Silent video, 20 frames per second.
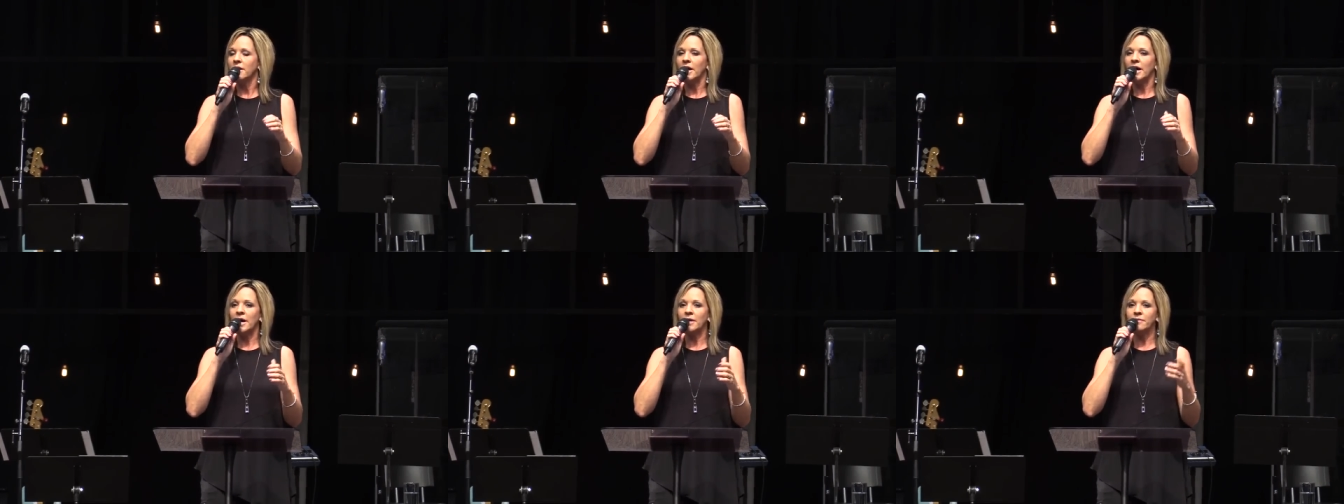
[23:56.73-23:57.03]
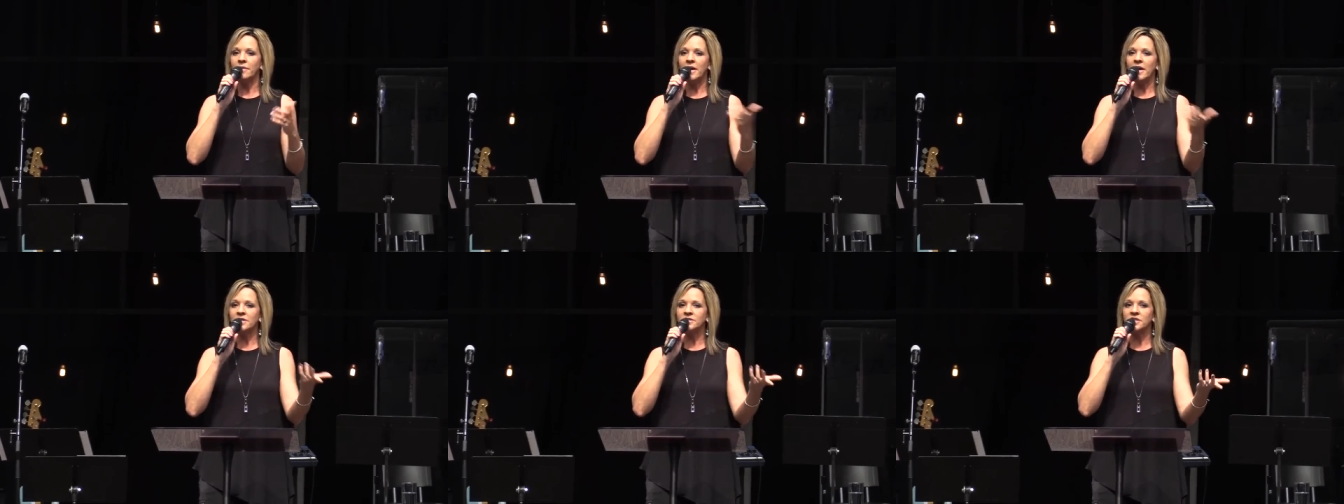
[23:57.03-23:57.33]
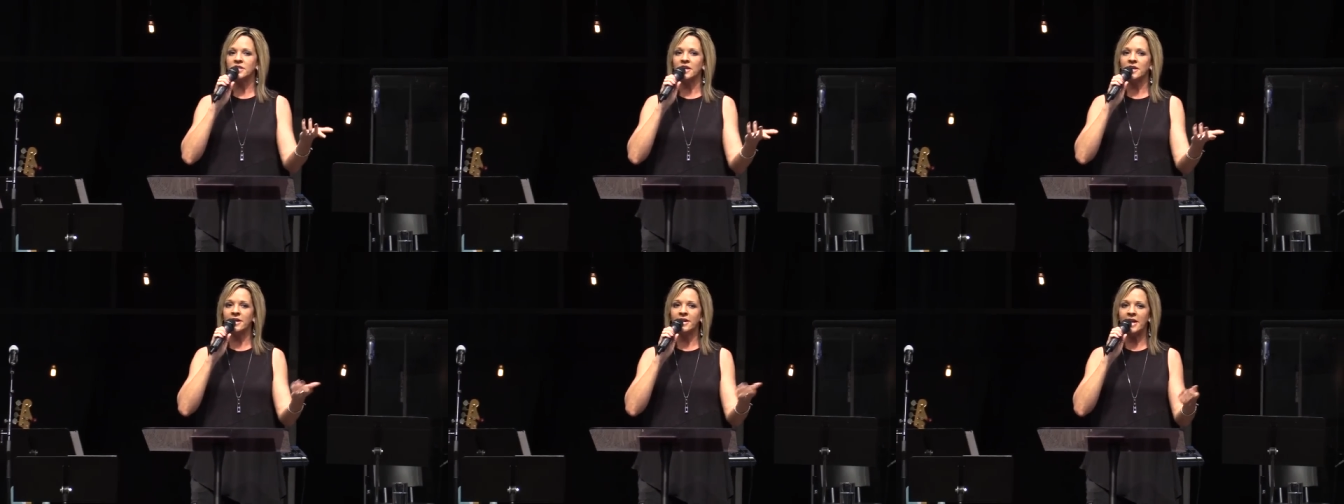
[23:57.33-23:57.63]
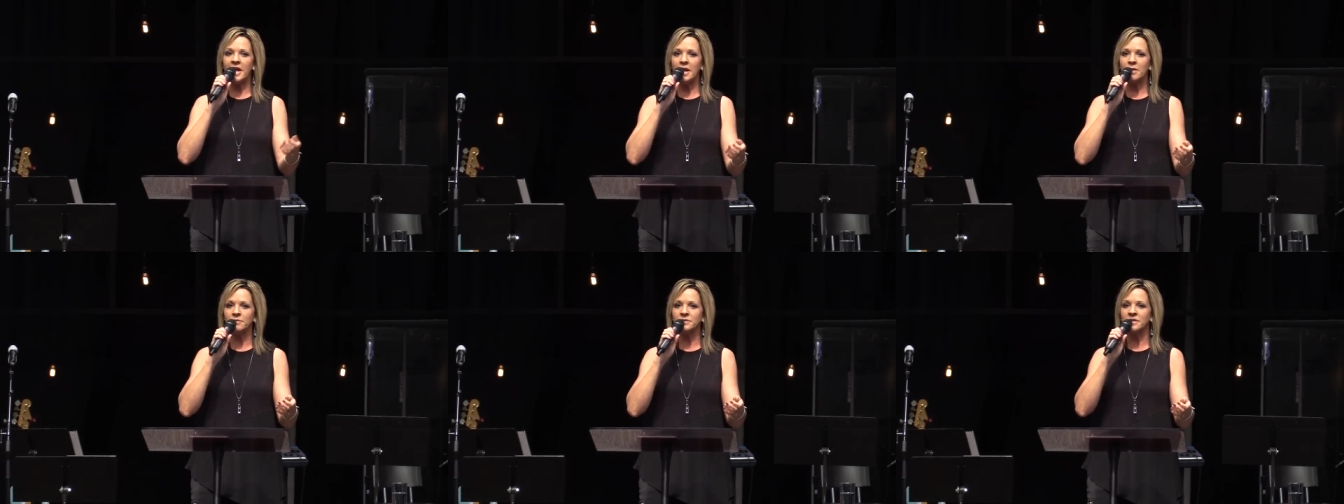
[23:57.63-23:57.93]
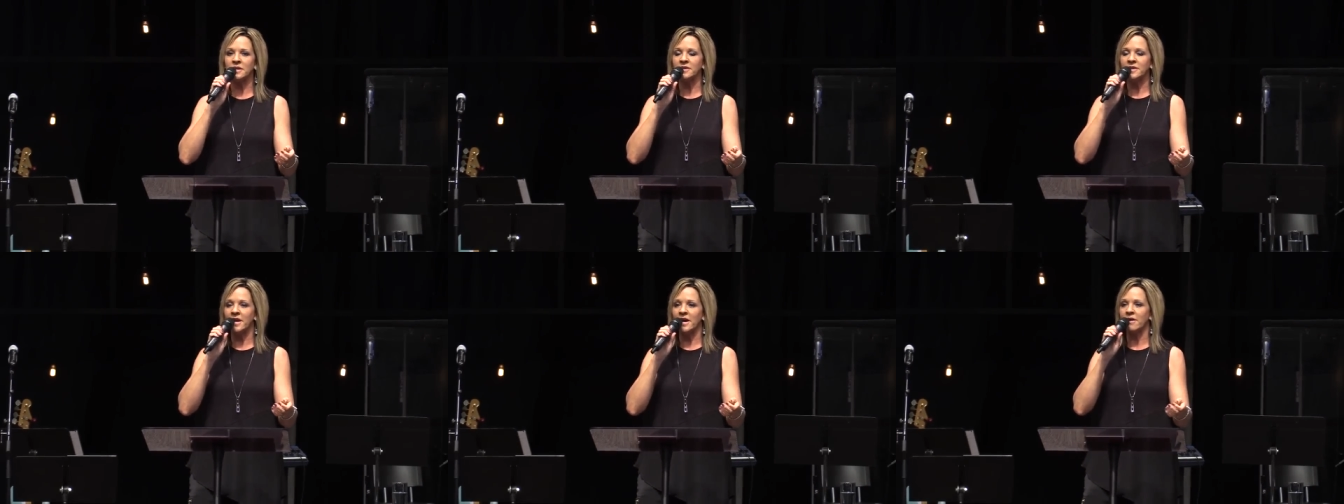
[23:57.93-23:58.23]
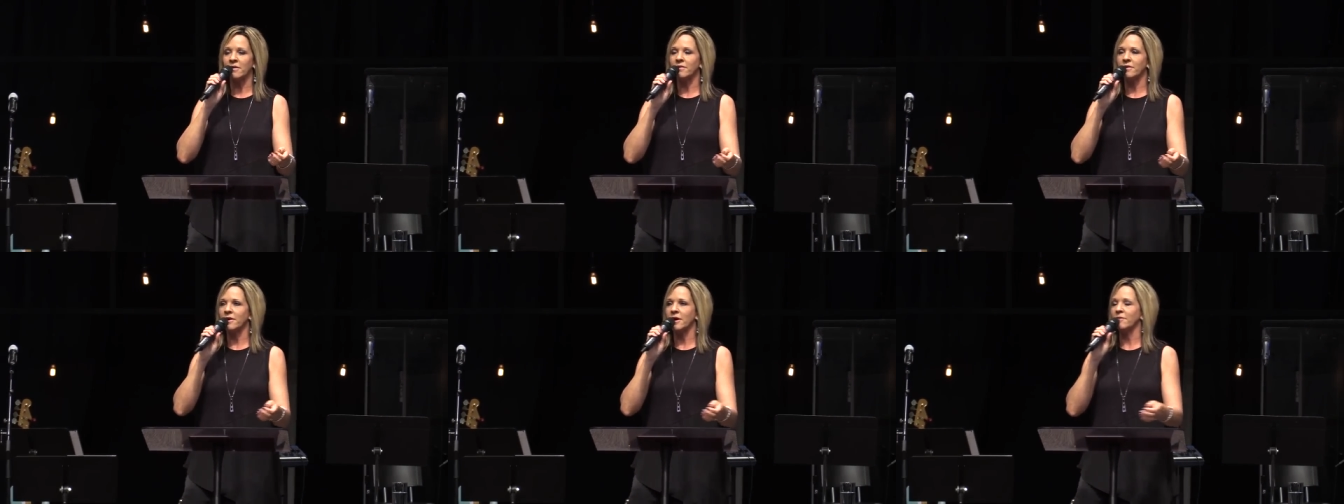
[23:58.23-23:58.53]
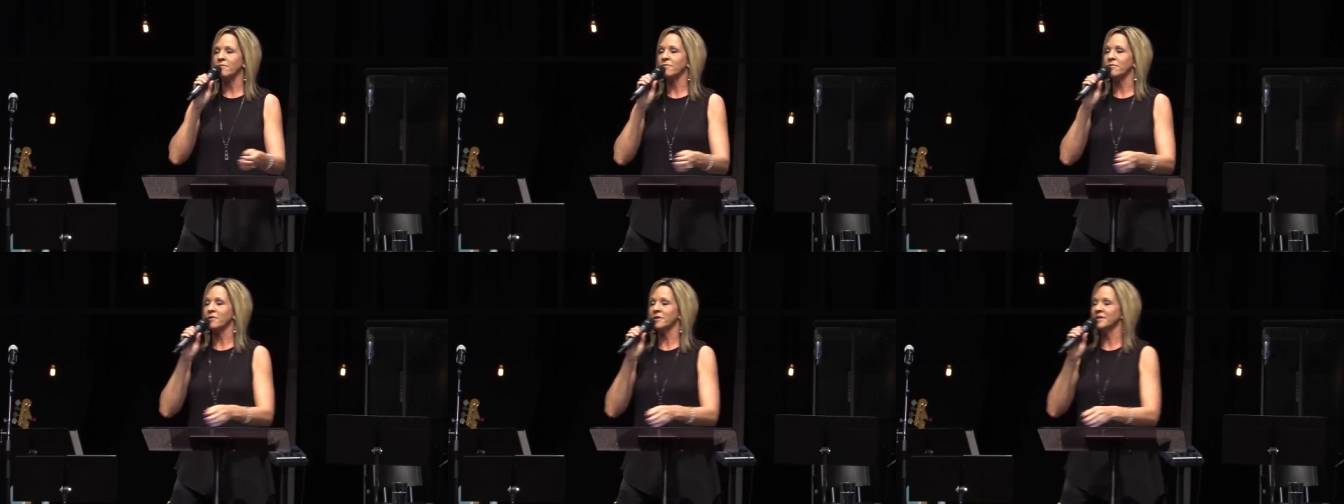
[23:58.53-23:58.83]
Um, they actually got on Amazon now.
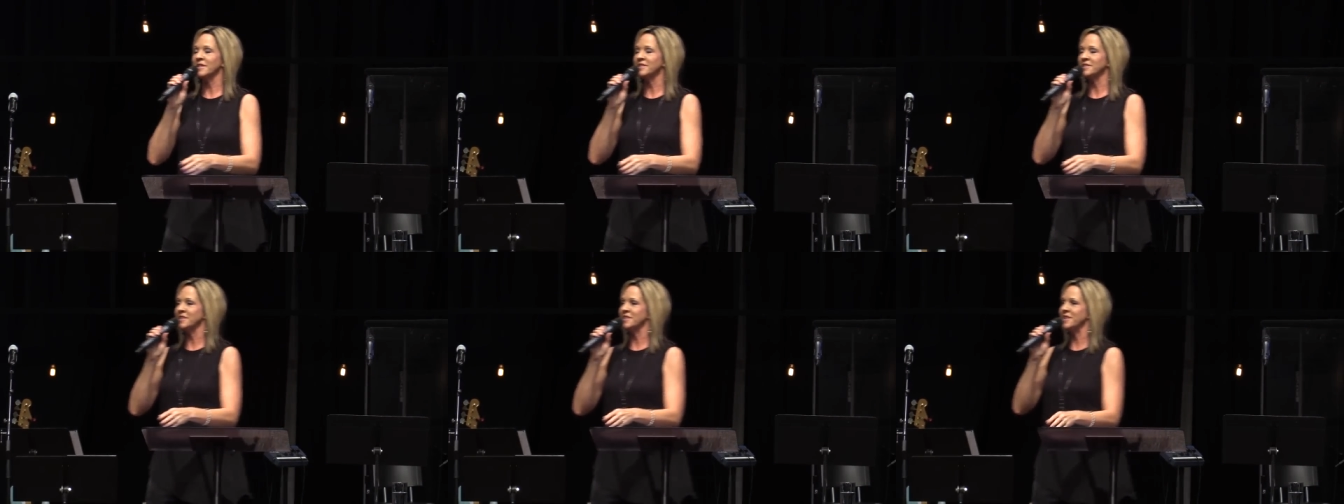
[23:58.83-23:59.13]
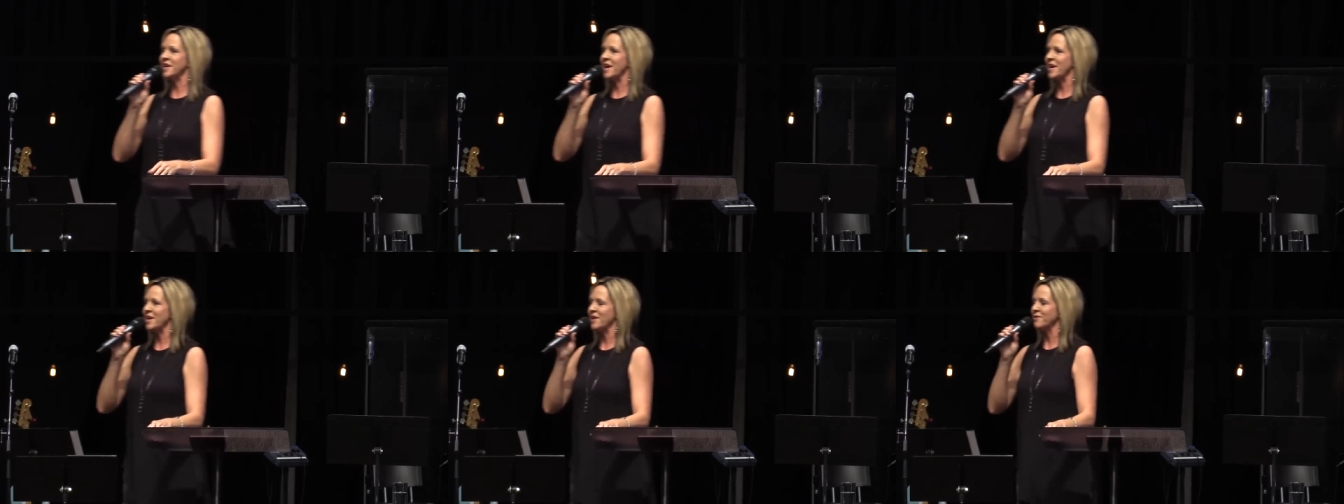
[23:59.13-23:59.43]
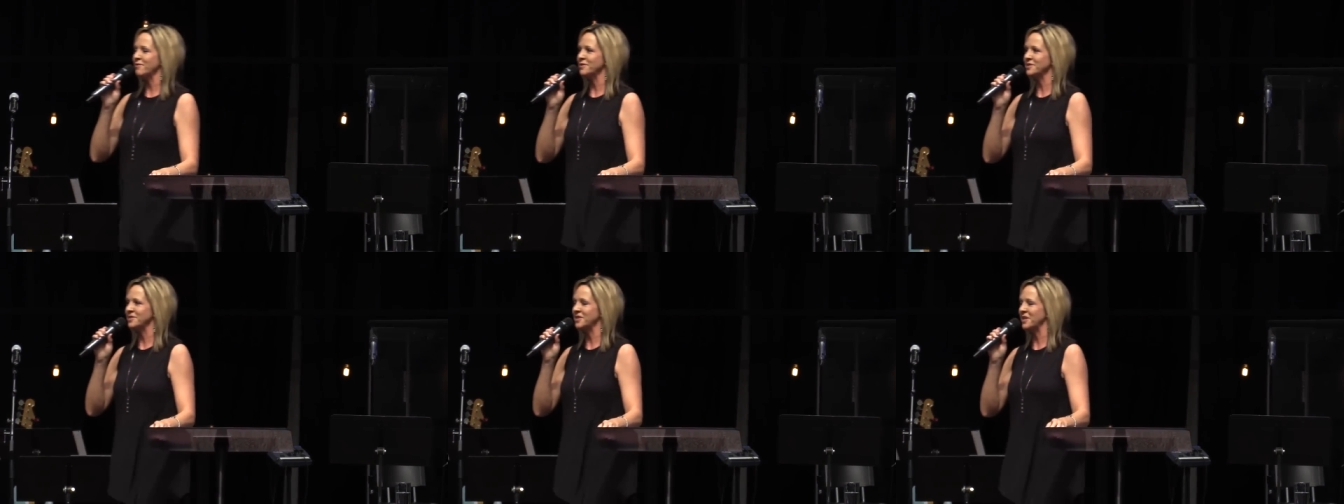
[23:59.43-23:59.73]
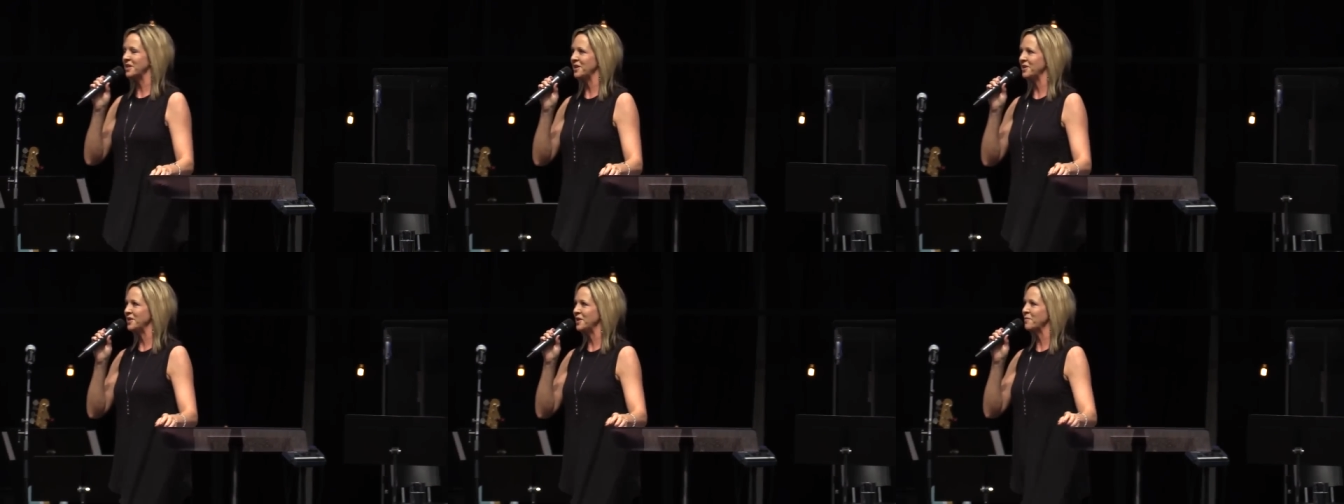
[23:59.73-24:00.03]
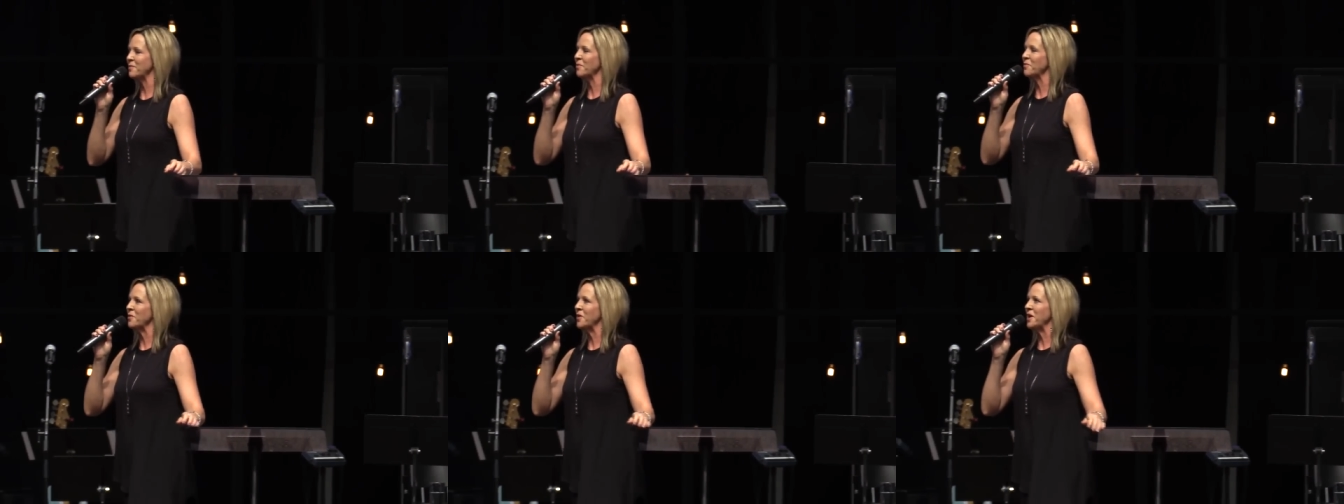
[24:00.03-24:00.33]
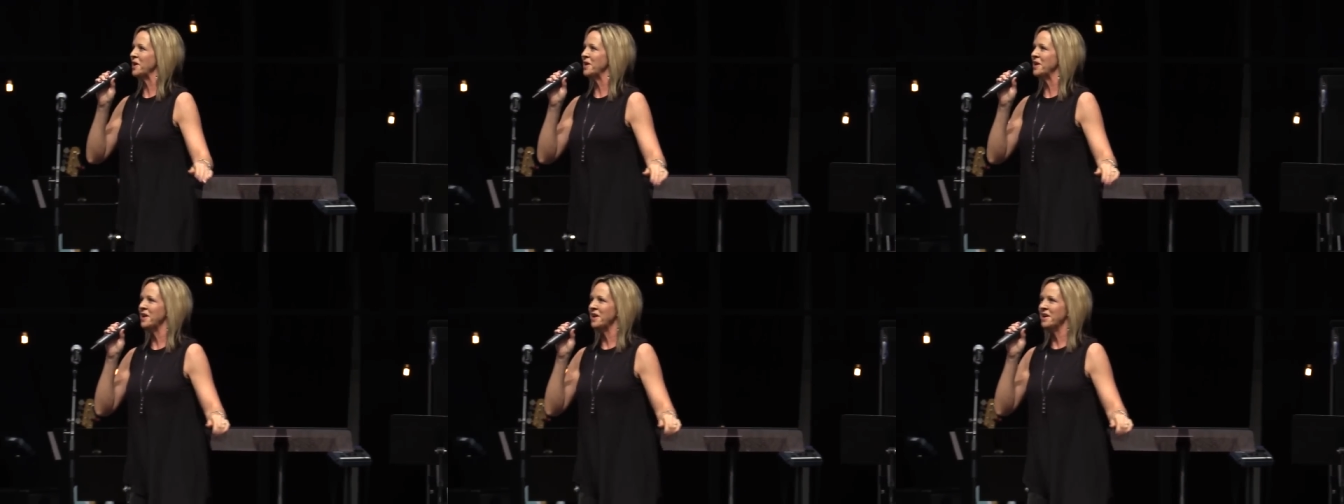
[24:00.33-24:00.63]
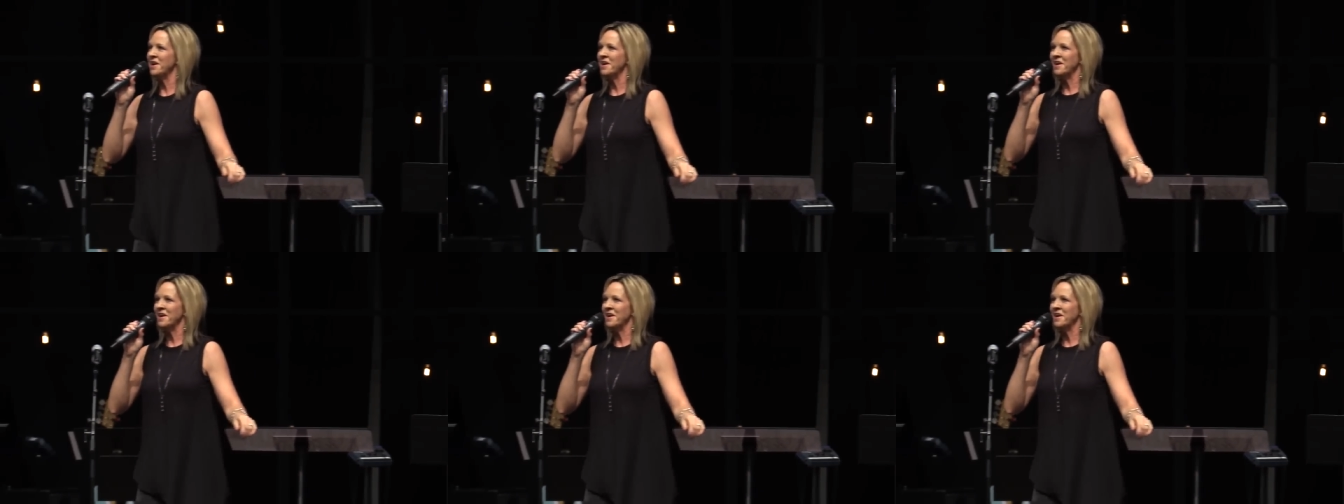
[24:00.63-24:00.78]
Uh, for at least today, it was a number one